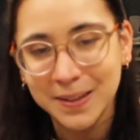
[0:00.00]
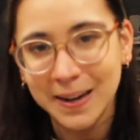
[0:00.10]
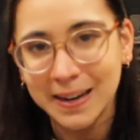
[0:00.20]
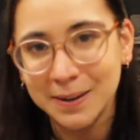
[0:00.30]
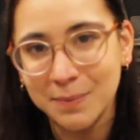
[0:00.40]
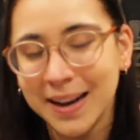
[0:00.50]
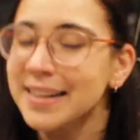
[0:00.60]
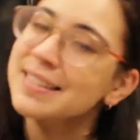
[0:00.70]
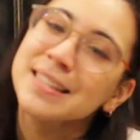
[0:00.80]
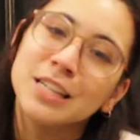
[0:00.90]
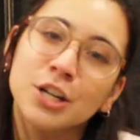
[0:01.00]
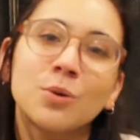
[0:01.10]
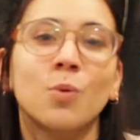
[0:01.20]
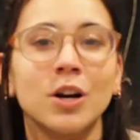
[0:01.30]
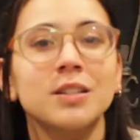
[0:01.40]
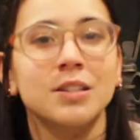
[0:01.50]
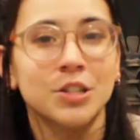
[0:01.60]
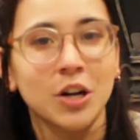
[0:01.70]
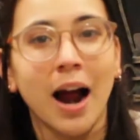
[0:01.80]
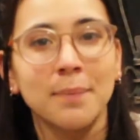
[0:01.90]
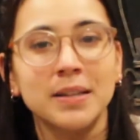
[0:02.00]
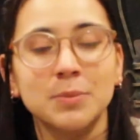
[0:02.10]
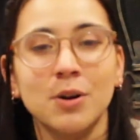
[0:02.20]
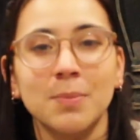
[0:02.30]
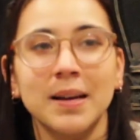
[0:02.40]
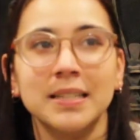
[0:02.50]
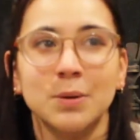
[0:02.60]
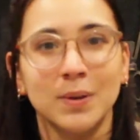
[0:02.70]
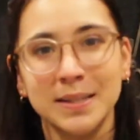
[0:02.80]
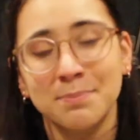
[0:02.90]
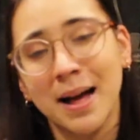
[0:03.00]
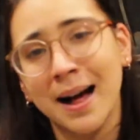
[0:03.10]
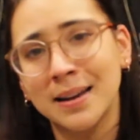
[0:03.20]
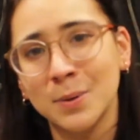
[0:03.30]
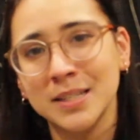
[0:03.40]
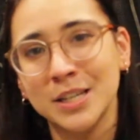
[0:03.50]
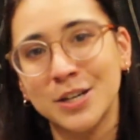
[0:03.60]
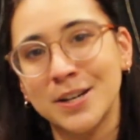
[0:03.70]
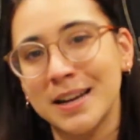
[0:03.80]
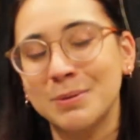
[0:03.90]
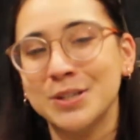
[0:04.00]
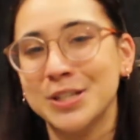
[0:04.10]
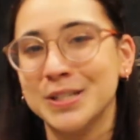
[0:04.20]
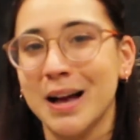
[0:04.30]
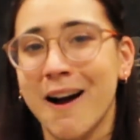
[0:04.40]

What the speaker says: I guess that's a good word to describe this book because it wasn't bad, it wasn't good, it was just